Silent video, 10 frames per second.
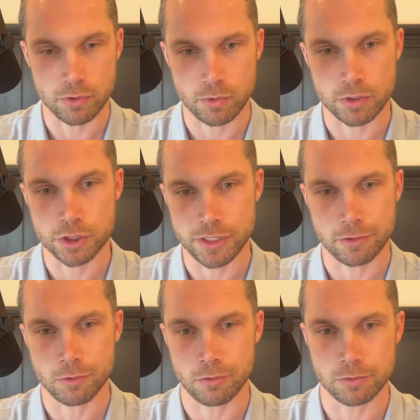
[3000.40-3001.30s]
or
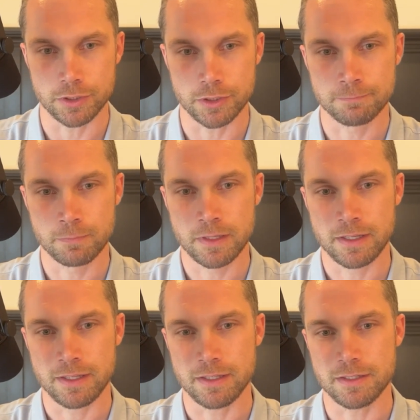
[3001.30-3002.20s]
shareholder
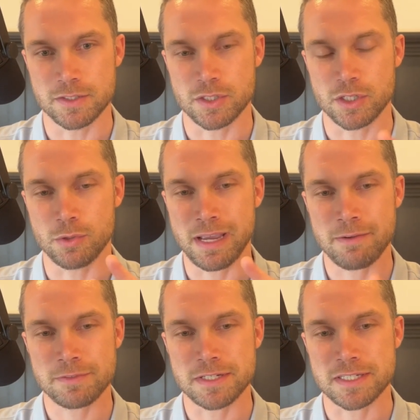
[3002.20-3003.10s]
is you
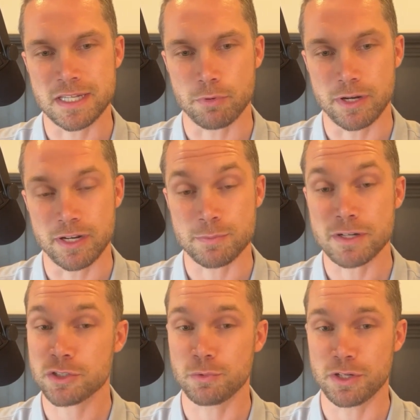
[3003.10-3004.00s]
have to separate,
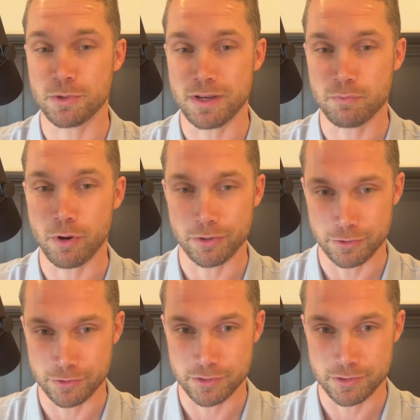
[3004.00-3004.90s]
especially when you have
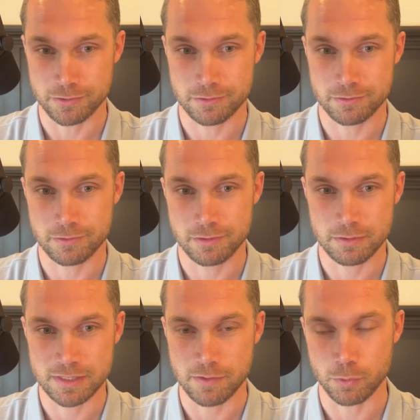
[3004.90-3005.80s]
partners,
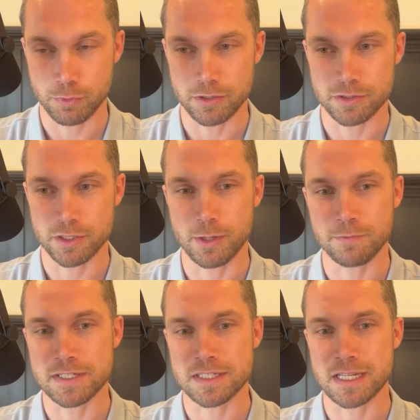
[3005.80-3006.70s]
several partners. You have
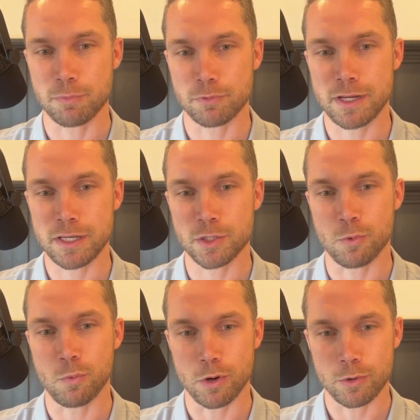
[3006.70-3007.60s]
to separate your
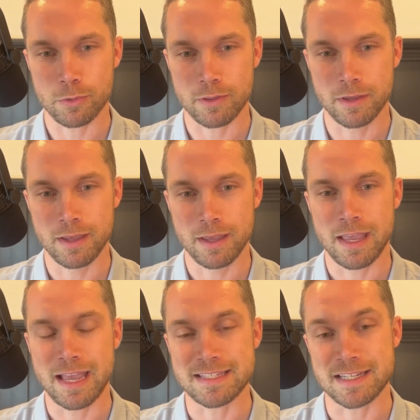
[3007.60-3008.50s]
worth
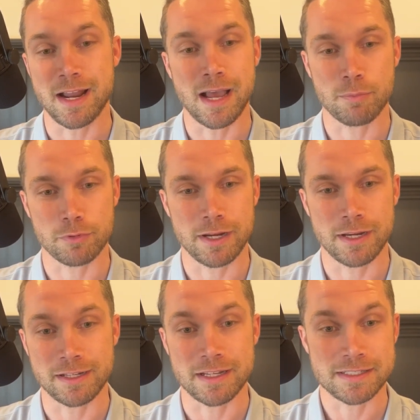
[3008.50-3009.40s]
as an
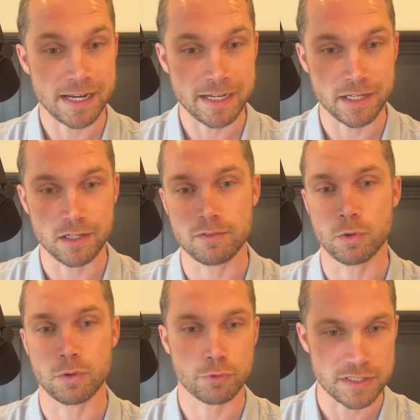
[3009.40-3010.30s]
operating executive
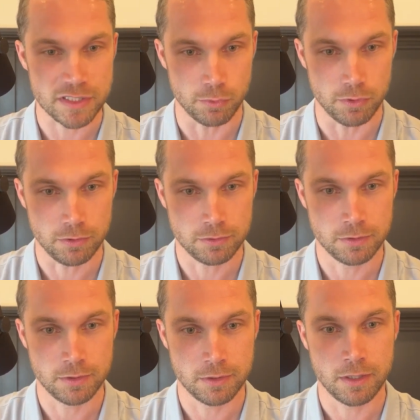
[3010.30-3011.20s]
or principal
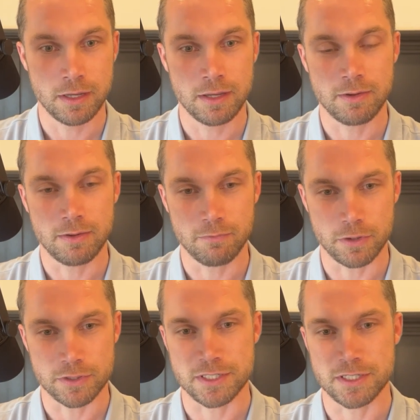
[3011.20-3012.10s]

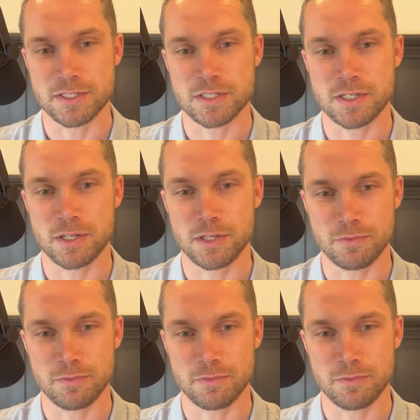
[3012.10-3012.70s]
versus your